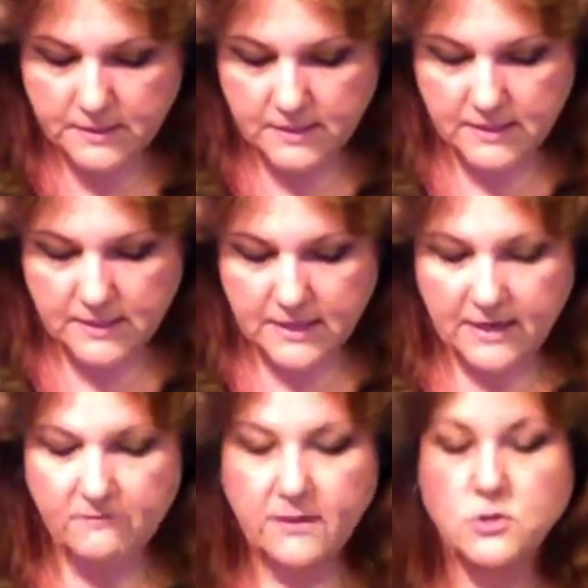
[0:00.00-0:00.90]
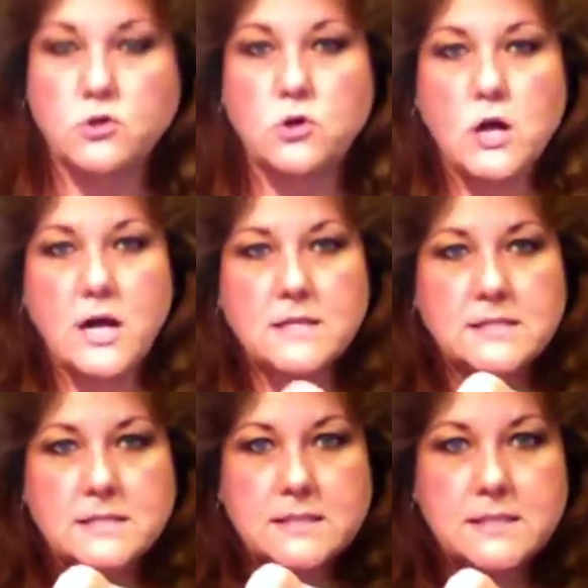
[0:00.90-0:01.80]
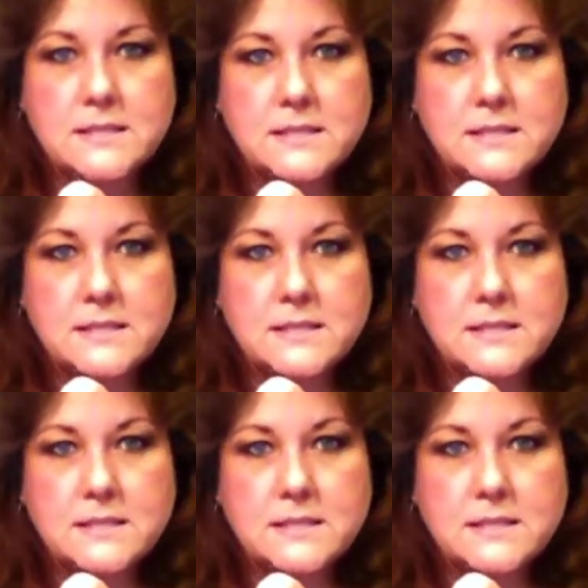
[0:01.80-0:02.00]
I found a cross.